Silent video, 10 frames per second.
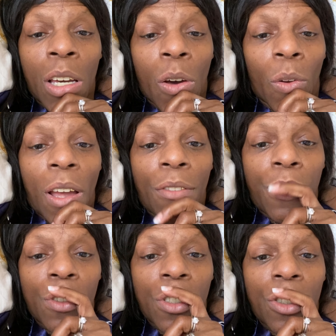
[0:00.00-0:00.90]
Go down
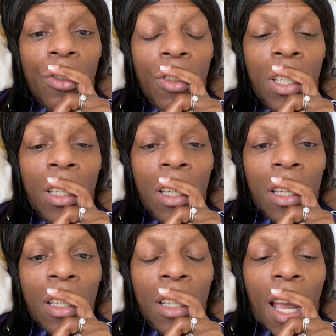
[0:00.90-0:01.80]
Fulton Street,
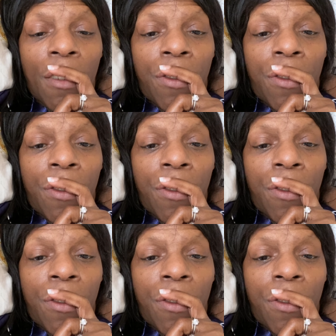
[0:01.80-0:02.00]
not